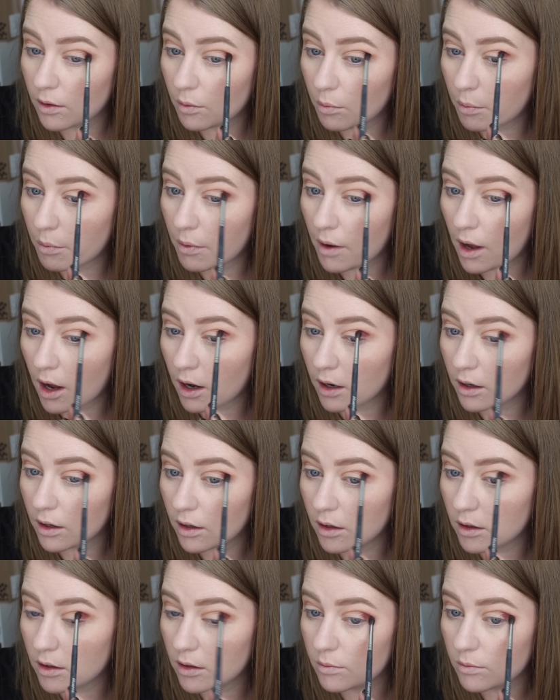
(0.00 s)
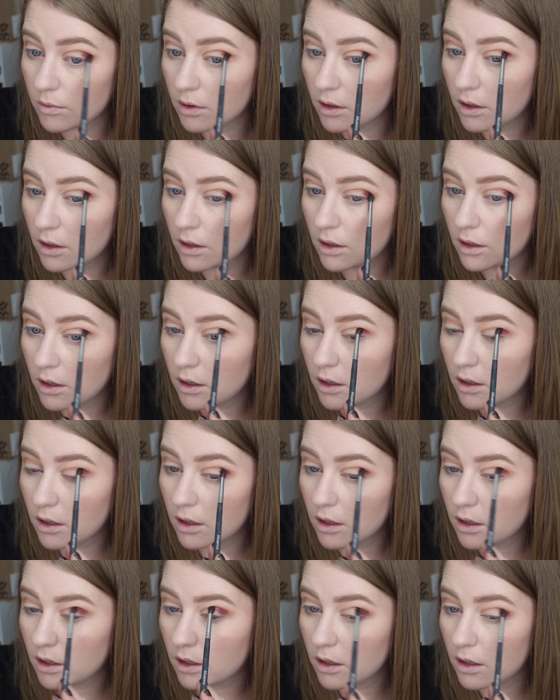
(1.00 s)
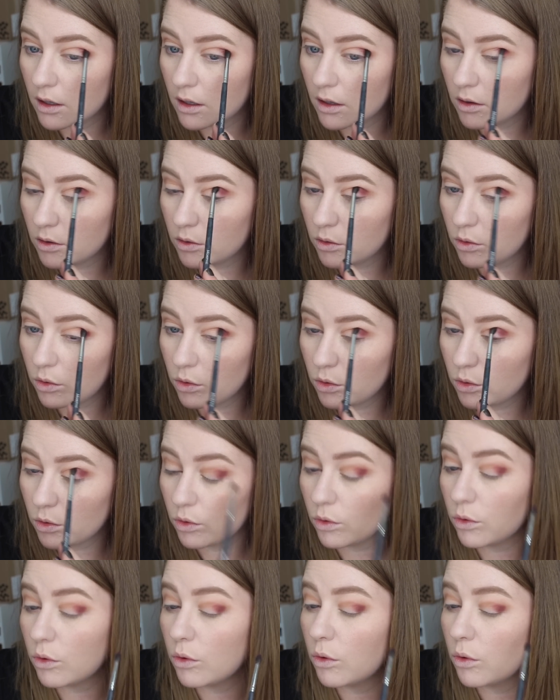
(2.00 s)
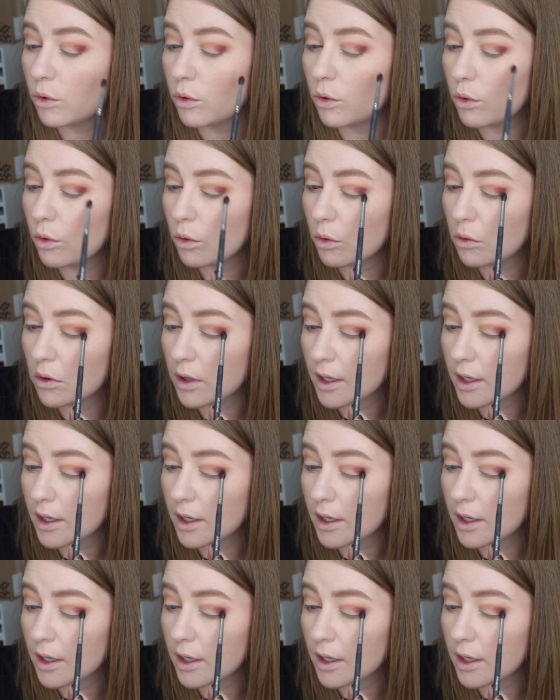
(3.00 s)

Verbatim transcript: the bottom. Ooh,